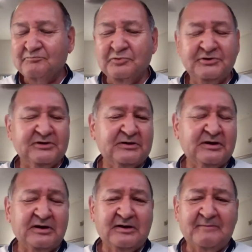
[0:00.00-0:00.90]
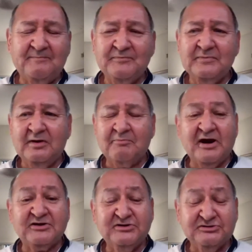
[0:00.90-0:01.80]
Buddha
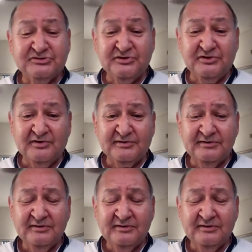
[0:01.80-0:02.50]
practitioners.